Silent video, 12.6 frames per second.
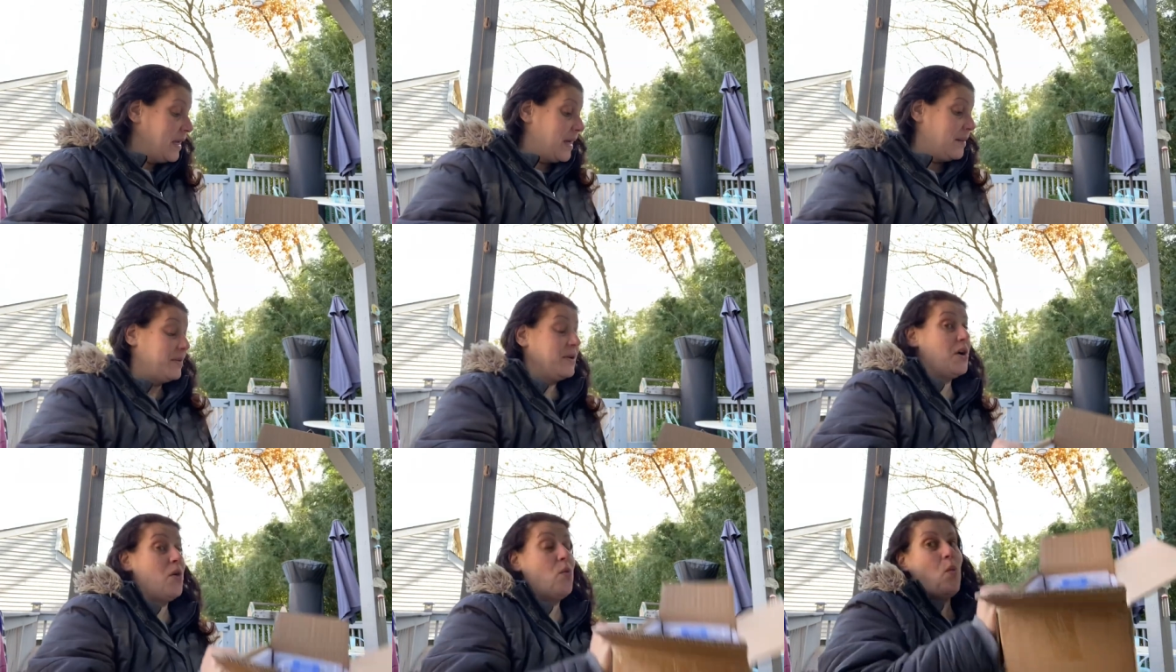I'm gonna
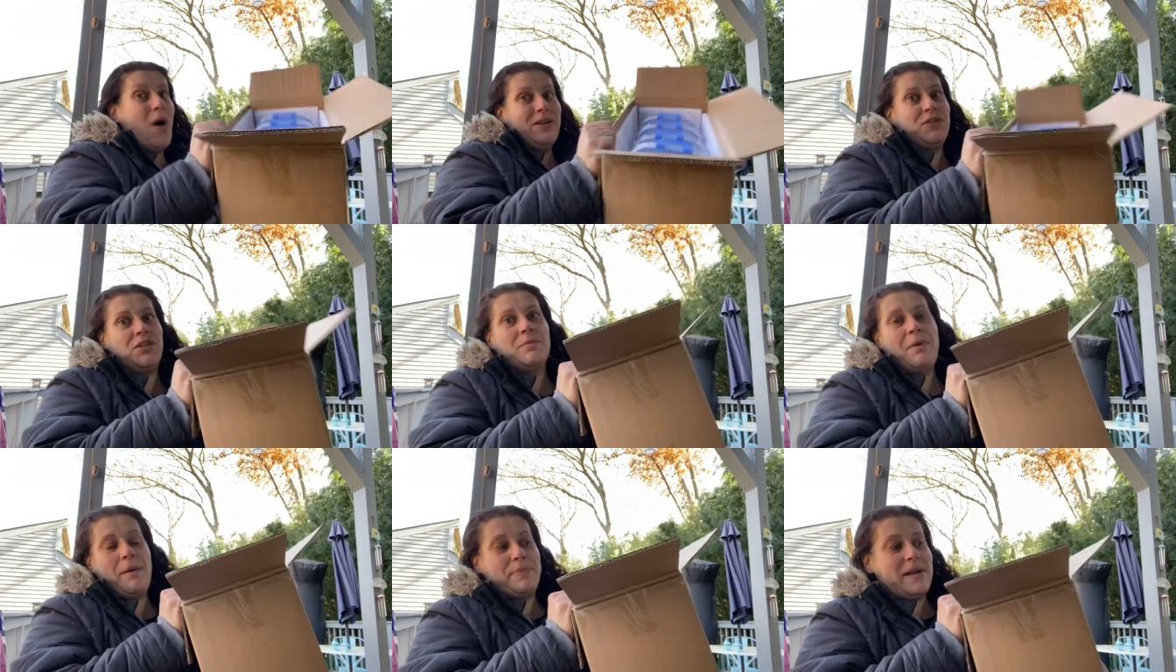go wash
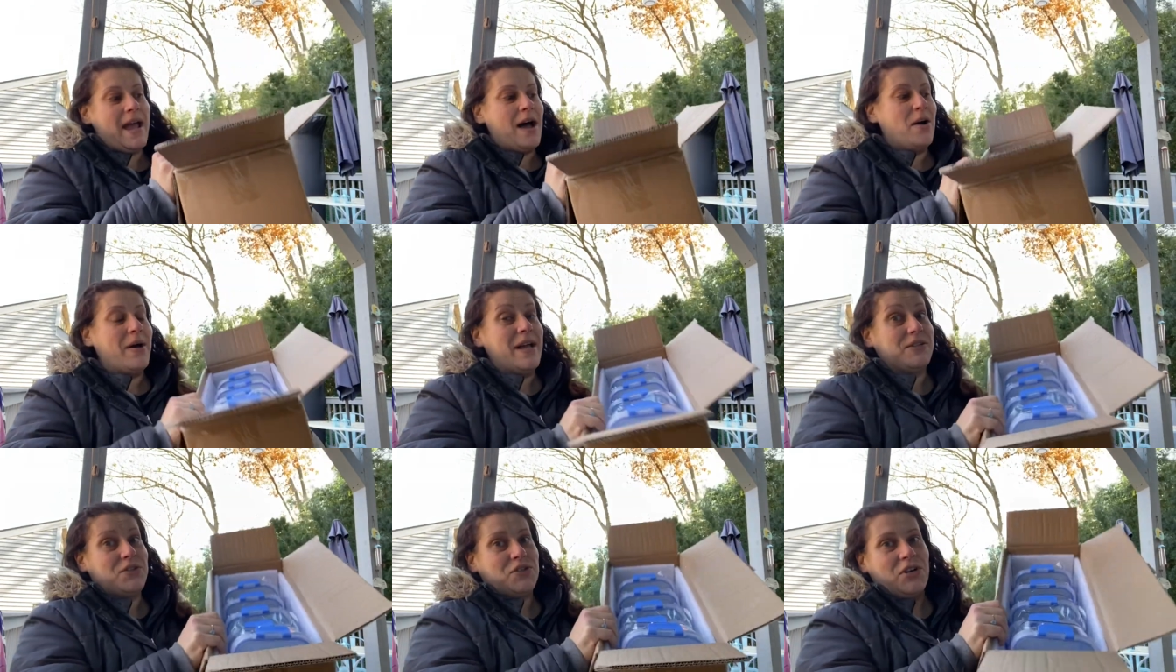them up now
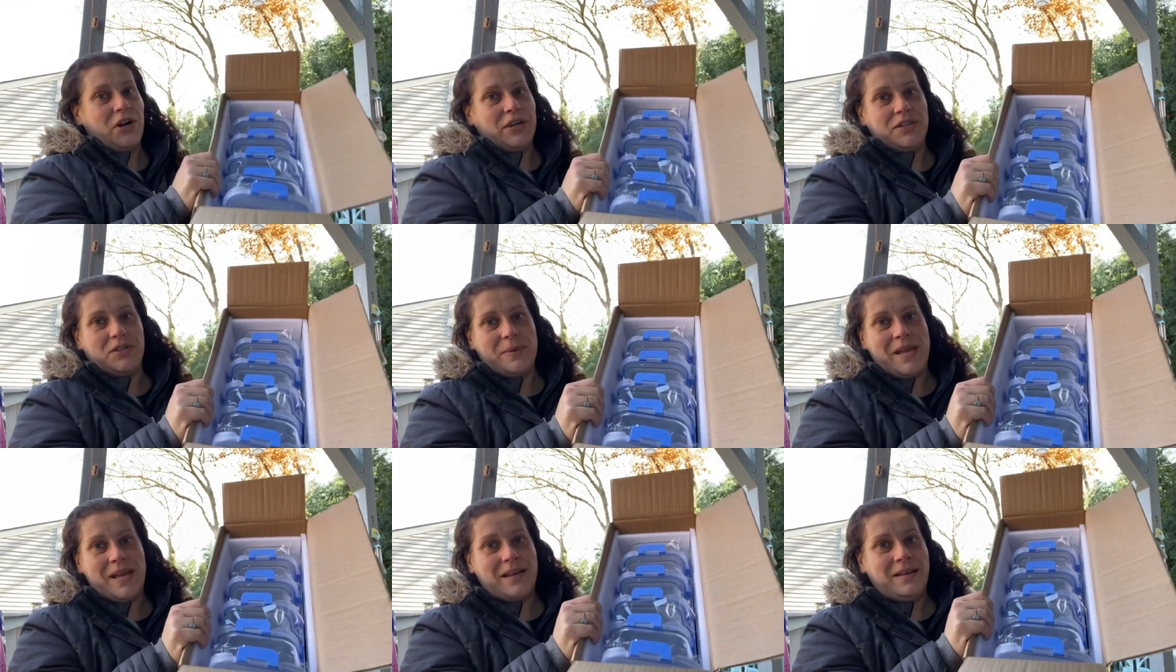and start
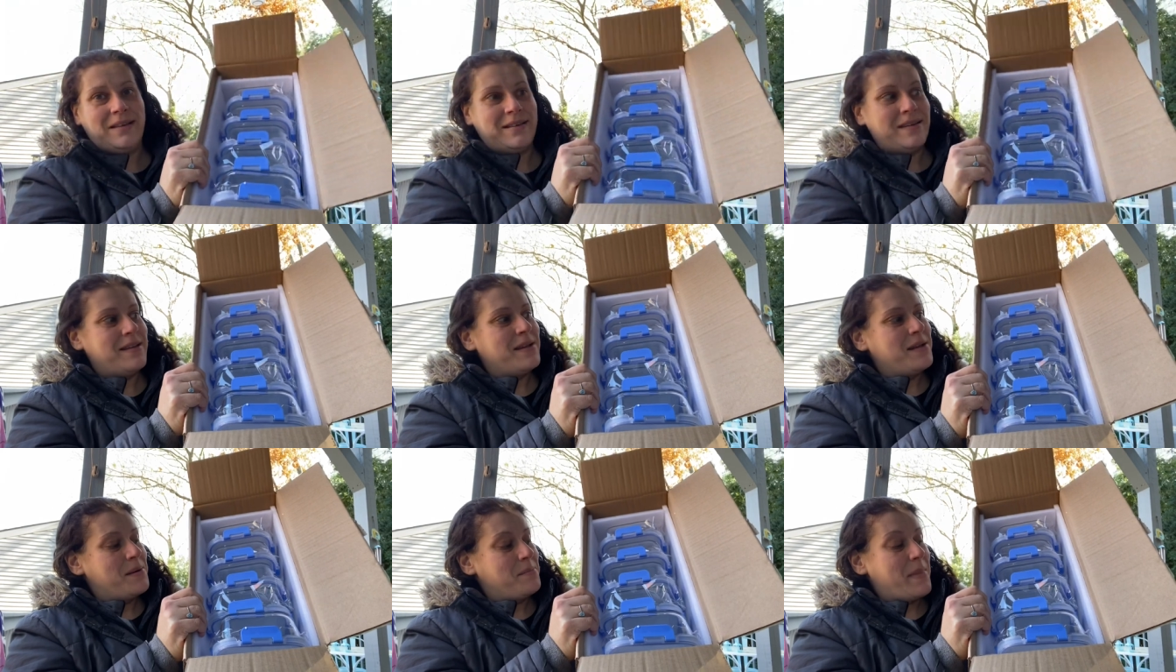doing
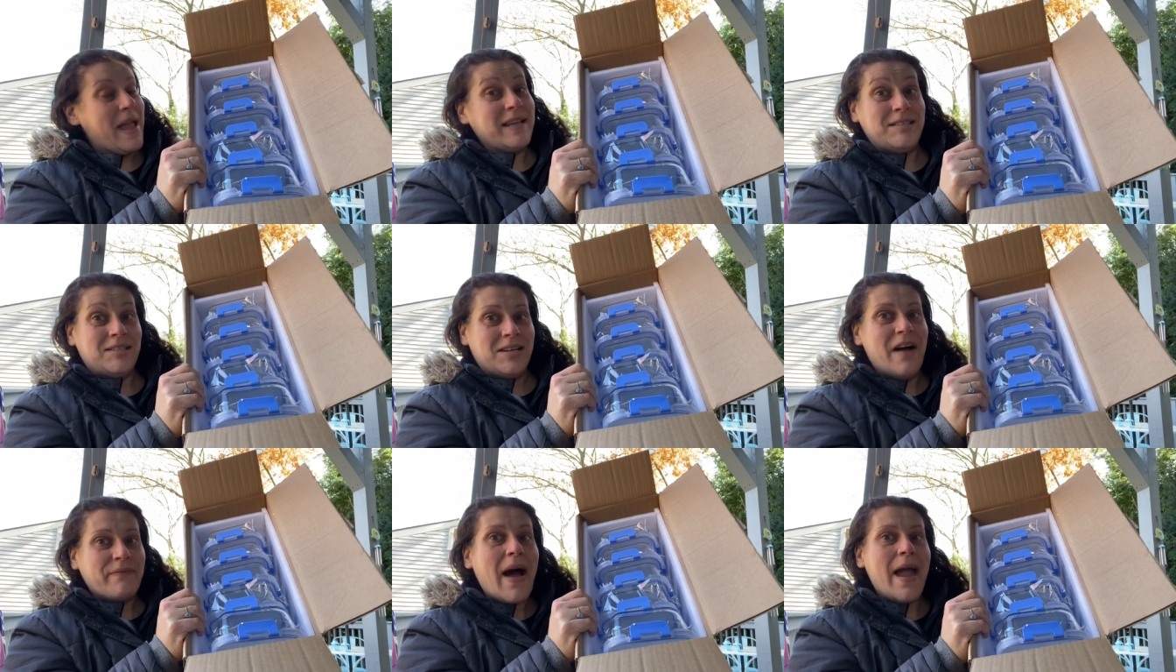my
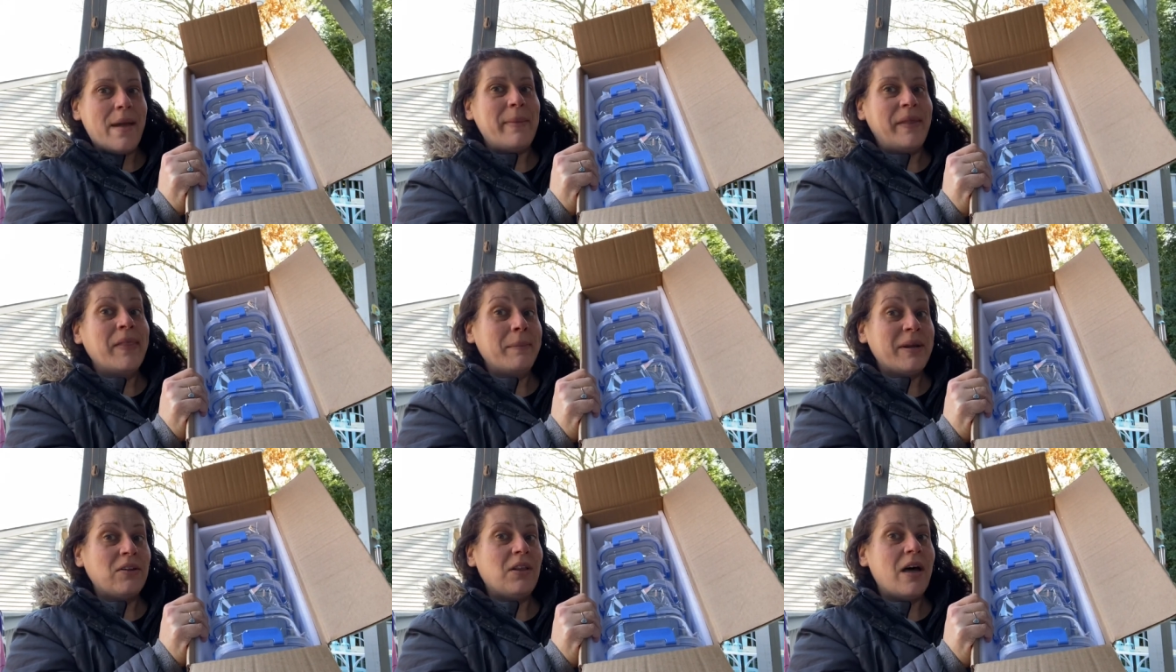stuff. I am in the
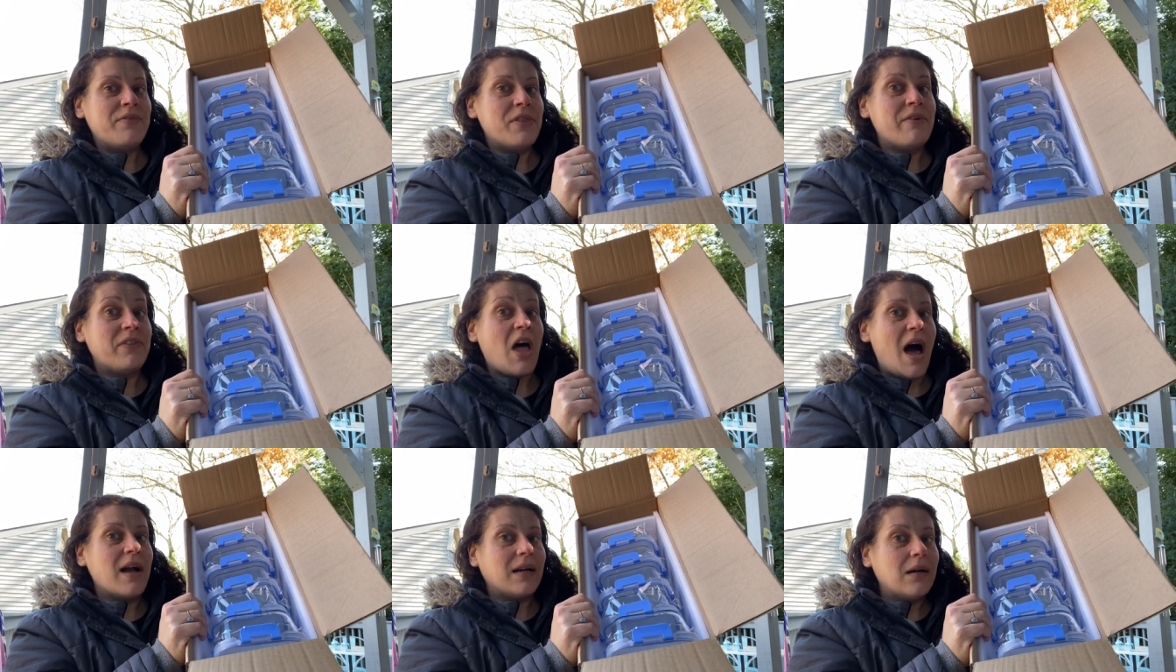middle of the
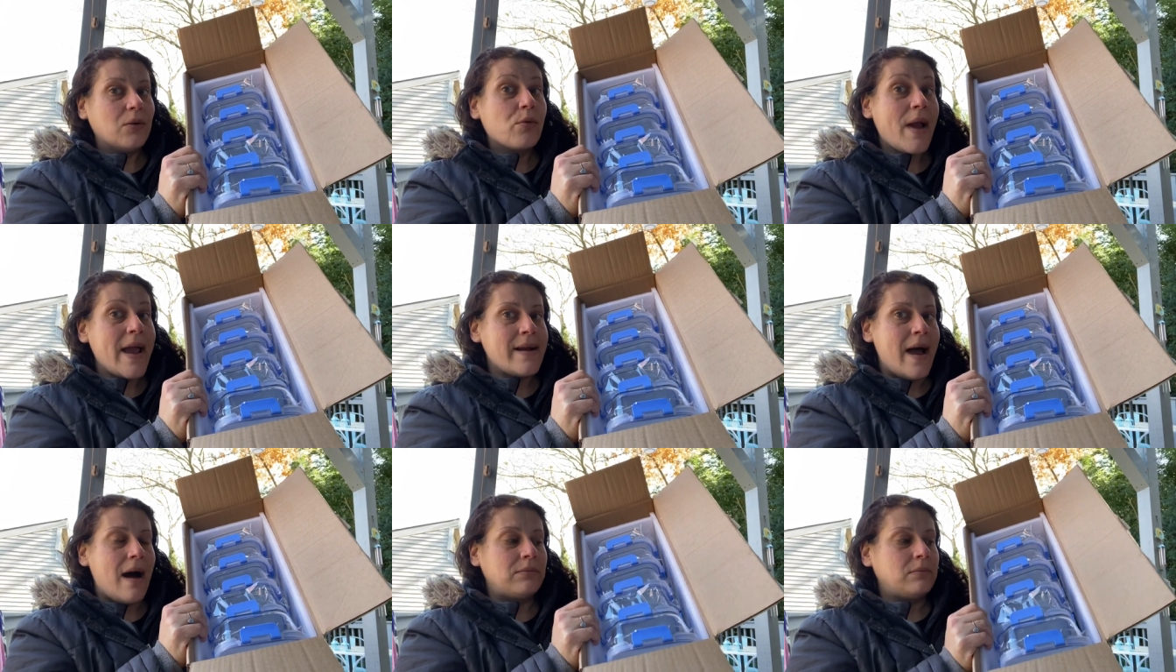vlog right now.